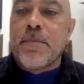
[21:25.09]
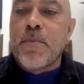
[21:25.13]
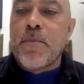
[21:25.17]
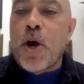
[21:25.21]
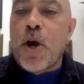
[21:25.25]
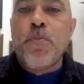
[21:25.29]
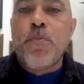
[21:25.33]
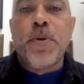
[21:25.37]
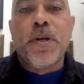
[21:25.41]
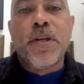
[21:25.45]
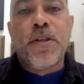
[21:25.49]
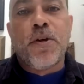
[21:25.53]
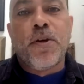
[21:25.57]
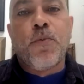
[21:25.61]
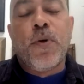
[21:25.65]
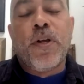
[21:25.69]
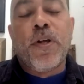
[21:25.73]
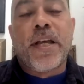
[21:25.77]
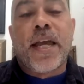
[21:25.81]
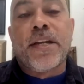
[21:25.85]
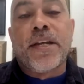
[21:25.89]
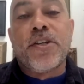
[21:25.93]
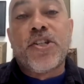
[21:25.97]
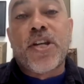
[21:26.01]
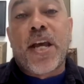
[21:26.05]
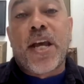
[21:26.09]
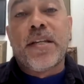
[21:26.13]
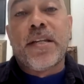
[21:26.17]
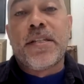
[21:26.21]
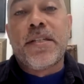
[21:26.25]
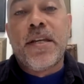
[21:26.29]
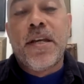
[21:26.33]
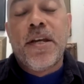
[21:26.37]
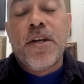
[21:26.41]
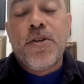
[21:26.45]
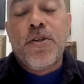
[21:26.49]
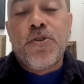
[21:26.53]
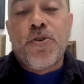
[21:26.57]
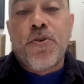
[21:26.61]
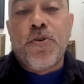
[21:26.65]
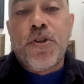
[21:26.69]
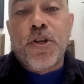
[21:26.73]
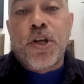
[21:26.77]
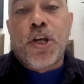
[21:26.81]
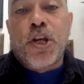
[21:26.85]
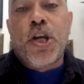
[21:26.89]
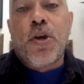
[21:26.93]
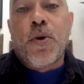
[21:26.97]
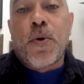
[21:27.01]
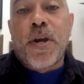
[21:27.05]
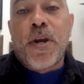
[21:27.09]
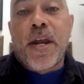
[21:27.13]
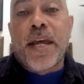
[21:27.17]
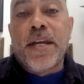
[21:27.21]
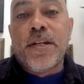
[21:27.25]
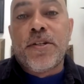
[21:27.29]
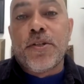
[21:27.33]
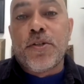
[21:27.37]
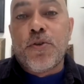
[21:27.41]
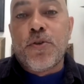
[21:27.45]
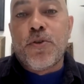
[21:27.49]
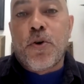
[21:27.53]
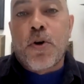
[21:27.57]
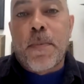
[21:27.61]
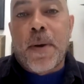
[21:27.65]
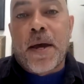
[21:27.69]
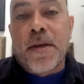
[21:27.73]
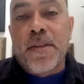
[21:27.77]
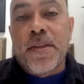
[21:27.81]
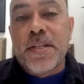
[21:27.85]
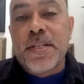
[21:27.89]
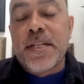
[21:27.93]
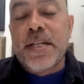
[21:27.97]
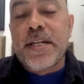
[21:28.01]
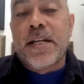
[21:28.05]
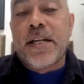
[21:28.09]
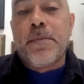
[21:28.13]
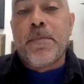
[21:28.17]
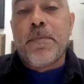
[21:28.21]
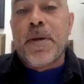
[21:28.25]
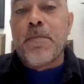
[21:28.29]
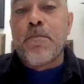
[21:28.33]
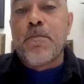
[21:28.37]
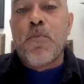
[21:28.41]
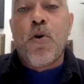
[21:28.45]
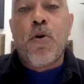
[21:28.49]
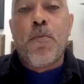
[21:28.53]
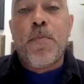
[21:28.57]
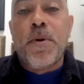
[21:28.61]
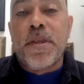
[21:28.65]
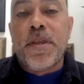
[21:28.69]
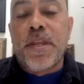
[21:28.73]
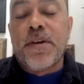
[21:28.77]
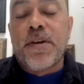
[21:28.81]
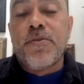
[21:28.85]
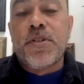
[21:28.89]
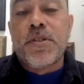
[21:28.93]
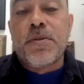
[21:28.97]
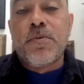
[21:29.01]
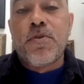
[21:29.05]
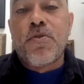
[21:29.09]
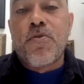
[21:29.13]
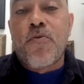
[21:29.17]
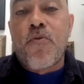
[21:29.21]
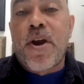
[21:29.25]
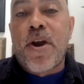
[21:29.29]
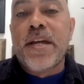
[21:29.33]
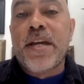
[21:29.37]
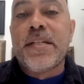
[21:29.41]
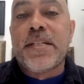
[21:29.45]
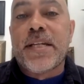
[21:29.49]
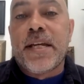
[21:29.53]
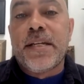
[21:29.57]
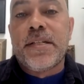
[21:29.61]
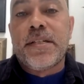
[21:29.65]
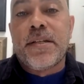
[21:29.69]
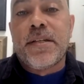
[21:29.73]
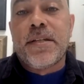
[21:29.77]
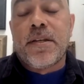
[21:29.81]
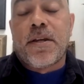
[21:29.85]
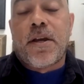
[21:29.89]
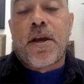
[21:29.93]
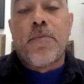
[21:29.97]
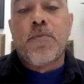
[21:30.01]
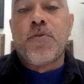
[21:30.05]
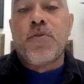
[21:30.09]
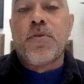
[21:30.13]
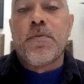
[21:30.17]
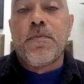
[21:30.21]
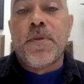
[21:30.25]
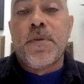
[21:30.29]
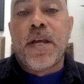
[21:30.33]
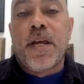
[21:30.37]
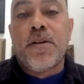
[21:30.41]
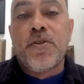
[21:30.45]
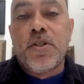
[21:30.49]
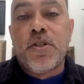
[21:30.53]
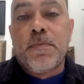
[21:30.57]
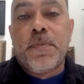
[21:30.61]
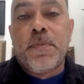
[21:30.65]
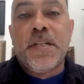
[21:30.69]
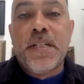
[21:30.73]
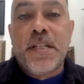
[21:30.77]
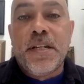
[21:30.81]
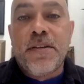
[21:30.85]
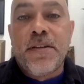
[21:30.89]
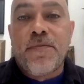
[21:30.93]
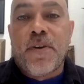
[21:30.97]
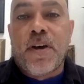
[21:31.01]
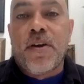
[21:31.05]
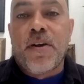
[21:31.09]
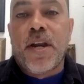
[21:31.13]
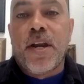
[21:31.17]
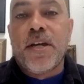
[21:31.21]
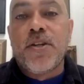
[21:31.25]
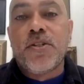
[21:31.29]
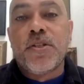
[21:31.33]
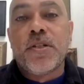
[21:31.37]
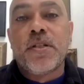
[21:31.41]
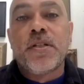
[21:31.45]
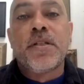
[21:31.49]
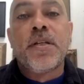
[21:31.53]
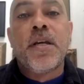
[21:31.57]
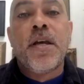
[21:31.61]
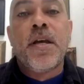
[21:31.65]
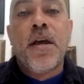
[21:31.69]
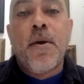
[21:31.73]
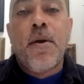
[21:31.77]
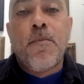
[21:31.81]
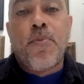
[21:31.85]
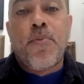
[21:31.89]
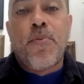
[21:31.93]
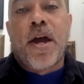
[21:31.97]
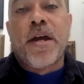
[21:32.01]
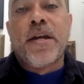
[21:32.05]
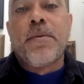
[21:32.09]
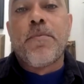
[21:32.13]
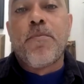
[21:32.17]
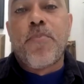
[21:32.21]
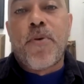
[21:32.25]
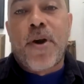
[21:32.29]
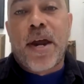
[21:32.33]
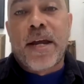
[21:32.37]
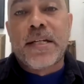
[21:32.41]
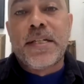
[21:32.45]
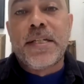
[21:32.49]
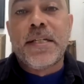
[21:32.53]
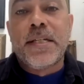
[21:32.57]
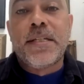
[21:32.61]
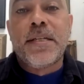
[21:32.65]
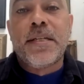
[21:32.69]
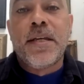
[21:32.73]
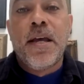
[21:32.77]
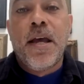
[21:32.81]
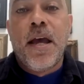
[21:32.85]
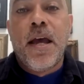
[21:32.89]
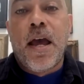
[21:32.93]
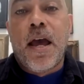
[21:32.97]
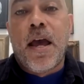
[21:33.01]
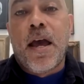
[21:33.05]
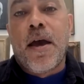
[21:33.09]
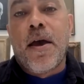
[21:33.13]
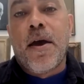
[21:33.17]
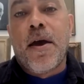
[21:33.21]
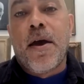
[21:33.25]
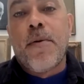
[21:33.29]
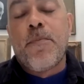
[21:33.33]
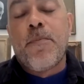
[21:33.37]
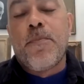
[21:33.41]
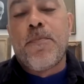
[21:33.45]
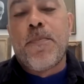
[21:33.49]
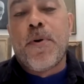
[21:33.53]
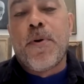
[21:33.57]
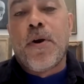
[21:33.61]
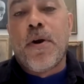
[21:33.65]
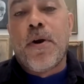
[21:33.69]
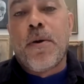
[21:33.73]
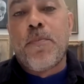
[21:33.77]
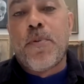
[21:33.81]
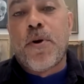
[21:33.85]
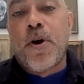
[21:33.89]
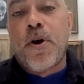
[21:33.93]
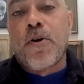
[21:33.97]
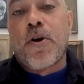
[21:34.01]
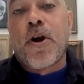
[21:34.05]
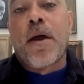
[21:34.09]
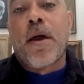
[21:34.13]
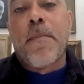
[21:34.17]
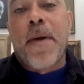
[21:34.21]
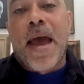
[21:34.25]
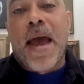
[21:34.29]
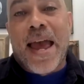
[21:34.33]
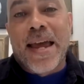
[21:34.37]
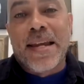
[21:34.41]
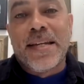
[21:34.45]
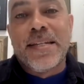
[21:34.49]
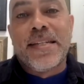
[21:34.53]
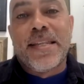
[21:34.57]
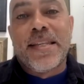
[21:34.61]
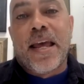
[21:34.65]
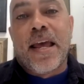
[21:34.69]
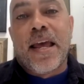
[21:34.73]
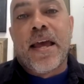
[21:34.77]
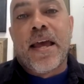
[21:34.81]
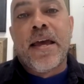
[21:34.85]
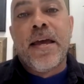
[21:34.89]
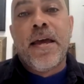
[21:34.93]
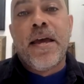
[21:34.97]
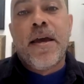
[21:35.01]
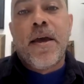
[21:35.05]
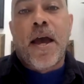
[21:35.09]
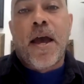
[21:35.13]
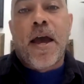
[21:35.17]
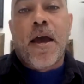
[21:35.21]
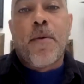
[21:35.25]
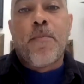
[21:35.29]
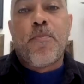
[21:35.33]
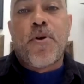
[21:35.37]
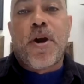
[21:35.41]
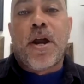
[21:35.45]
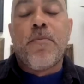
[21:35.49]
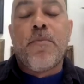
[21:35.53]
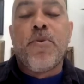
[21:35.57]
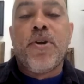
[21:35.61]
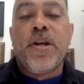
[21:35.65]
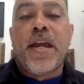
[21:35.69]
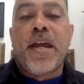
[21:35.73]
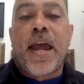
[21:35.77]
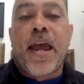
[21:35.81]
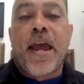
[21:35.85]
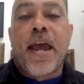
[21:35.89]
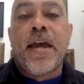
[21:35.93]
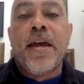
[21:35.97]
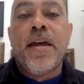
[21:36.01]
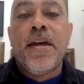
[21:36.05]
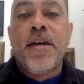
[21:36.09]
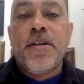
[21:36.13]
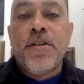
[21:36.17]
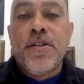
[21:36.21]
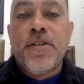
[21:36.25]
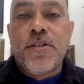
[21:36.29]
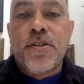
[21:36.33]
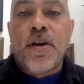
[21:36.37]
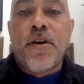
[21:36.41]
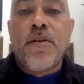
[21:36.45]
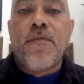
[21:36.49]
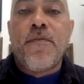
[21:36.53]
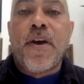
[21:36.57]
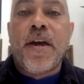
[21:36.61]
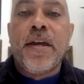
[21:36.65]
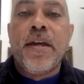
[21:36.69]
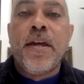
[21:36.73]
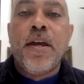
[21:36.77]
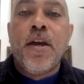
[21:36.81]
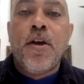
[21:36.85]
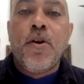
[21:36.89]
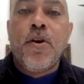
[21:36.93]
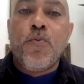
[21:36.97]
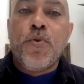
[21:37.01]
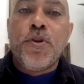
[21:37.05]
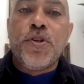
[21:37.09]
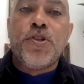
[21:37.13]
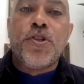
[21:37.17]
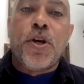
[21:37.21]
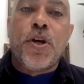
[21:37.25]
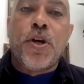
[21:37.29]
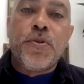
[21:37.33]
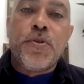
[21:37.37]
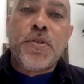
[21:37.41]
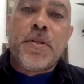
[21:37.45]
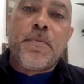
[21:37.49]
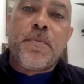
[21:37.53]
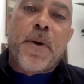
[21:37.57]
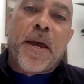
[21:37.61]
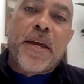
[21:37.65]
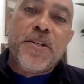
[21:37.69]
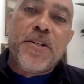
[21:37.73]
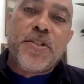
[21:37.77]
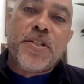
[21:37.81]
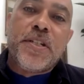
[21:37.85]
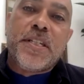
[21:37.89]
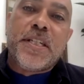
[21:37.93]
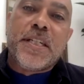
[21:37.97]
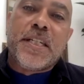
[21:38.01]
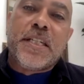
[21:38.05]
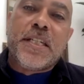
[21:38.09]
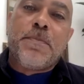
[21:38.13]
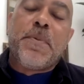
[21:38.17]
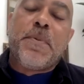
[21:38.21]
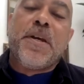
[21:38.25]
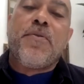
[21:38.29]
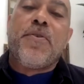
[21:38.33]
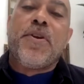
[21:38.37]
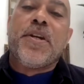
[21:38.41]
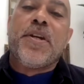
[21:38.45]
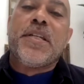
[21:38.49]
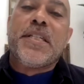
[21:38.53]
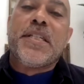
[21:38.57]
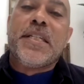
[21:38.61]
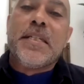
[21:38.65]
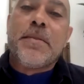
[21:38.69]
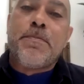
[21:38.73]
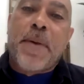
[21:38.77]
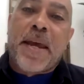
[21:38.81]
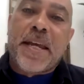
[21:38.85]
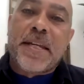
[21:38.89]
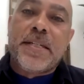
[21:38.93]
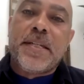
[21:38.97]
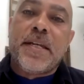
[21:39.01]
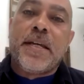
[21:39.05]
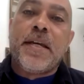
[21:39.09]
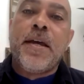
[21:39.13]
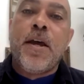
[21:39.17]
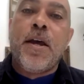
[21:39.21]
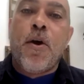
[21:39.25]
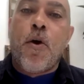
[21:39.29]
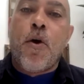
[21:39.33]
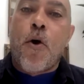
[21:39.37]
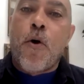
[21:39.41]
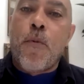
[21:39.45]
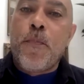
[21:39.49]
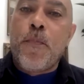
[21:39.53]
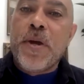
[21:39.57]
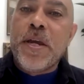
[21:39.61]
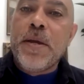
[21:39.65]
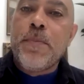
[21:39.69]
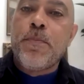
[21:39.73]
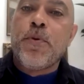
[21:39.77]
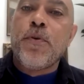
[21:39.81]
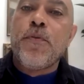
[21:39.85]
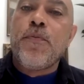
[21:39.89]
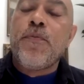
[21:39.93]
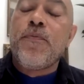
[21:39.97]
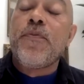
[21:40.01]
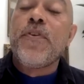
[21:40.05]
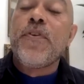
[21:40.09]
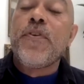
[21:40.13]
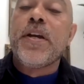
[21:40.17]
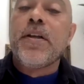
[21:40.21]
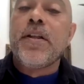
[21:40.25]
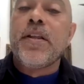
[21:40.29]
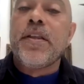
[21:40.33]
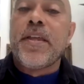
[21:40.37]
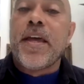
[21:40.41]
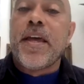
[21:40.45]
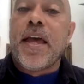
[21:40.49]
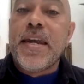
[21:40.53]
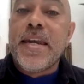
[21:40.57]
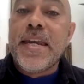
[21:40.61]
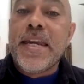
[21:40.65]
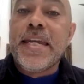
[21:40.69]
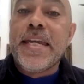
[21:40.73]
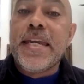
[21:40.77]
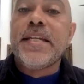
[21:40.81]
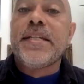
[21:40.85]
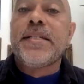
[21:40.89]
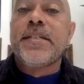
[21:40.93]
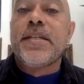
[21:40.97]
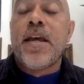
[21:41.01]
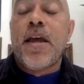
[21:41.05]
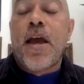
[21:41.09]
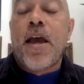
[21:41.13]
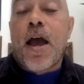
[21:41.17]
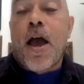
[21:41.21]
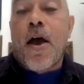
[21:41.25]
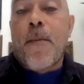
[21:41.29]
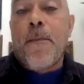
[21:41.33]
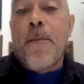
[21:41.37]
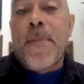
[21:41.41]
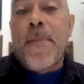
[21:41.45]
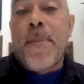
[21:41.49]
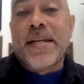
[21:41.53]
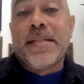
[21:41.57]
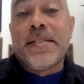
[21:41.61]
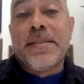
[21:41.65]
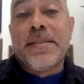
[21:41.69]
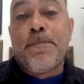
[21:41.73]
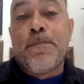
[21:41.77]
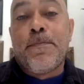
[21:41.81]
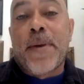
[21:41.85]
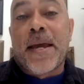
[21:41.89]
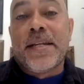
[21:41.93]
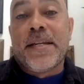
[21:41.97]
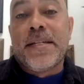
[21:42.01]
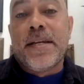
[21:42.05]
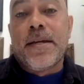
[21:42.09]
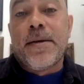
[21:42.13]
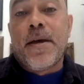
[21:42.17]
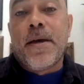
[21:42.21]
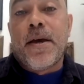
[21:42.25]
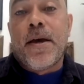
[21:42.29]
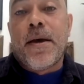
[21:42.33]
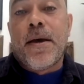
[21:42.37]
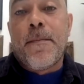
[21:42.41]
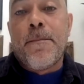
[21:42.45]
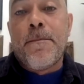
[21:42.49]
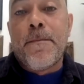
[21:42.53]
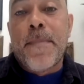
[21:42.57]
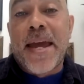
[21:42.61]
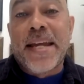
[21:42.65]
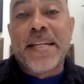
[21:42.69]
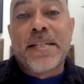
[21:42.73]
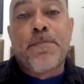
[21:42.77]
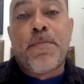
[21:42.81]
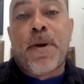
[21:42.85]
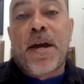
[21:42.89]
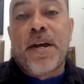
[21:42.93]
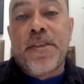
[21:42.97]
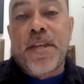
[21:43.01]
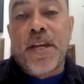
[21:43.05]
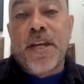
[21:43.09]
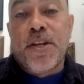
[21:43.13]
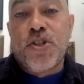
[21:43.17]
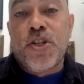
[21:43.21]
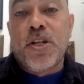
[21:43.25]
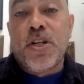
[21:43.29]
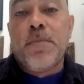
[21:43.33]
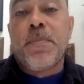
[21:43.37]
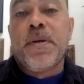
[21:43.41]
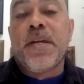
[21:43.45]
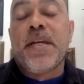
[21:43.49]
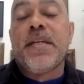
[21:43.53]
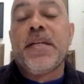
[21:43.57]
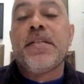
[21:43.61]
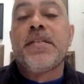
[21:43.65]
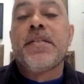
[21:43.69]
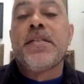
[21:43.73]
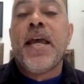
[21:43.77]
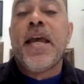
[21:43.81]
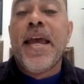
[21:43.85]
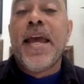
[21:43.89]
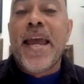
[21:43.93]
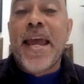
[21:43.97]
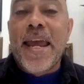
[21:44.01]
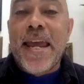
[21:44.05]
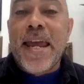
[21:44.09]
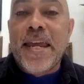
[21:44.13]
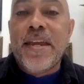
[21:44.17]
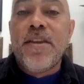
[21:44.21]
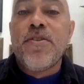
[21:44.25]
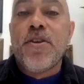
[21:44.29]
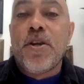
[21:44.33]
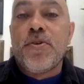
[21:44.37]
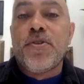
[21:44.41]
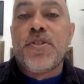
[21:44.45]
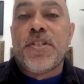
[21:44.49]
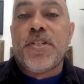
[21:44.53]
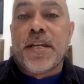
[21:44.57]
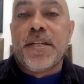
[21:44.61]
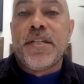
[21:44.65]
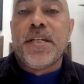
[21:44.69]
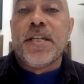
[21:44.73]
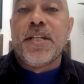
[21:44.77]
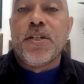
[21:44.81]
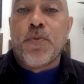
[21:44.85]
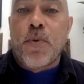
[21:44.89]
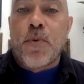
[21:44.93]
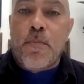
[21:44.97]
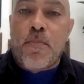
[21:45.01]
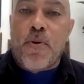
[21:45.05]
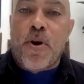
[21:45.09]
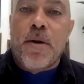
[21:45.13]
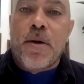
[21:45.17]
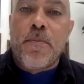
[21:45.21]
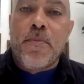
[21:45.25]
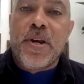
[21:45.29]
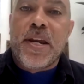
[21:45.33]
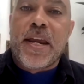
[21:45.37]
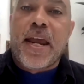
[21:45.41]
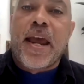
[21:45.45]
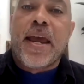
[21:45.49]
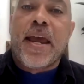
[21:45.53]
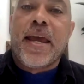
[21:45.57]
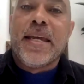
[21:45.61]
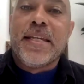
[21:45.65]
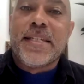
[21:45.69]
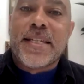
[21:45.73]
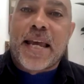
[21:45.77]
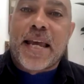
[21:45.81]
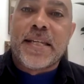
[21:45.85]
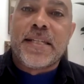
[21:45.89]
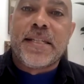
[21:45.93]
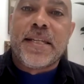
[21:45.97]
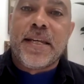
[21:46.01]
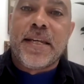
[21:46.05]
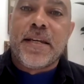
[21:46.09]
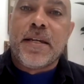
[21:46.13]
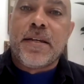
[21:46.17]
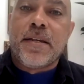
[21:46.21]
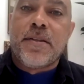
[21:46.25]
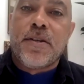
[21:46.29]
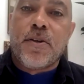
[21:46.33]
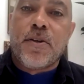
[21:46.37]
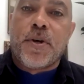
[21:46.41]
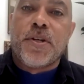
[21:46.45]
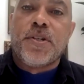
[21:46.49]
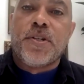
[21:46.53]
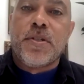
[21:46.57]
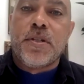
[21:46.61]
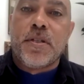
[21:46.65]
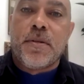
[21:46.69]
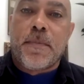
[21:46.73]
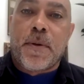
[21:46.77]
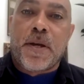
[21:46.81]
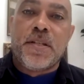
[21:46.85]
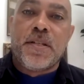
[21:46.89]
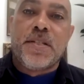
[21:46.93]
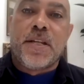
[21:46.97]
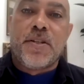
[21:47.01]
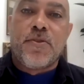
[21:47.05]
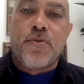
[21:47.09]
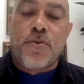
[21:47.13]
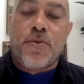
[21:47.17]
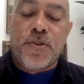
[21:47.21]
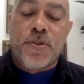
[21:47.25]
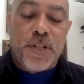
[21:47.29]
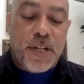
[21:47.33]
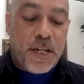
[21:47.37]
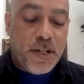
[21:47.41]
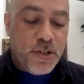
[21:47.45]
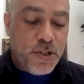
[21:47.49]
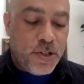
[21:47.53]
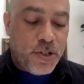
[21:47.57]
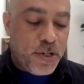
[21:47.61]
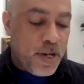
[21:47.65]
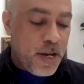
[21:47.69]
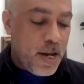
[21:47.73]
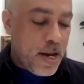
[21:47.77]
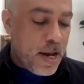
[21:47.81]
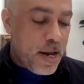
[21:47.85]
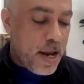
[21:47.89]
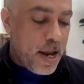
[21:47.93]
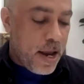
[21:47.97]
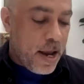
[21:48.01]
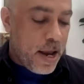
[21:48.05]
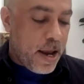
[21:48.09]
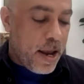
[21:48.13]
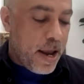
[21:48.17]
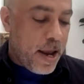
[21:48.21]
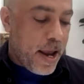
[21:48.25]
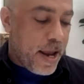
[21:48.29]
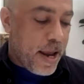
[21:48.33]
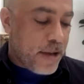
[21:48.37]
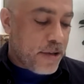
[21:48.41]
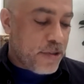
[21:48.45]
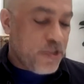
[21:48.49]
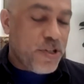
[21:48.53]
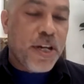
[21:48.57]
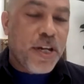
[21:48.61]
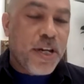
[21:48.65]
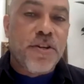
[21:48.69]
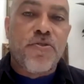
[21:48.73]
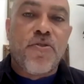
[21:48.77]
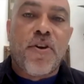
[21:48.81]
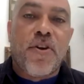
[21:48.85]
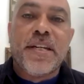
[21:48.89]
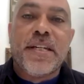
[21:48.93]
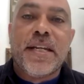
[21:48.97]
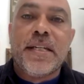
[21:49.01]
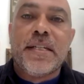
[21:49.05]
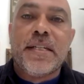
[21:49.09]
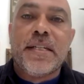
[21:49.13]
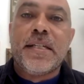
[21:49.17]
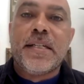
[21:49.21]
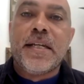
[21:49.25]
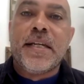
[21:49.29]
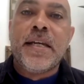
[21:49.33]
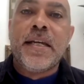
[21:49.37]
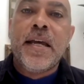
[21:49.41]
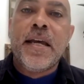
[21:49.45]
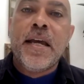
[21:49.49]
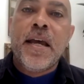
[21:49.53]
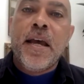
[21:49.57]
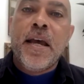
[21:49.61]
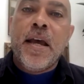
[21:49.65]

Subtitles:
I'm hoping that we'll get chance during the Q&A to talk about this a little bit more, but there is some great data that comes from the LGBT Foundation's Pride in Practice programme and their primary care survey, which shows the patient experience is better, or people feel their needs are better met by their GPs in those settings where primary care is asking the questions about sexual orientation and gender identity.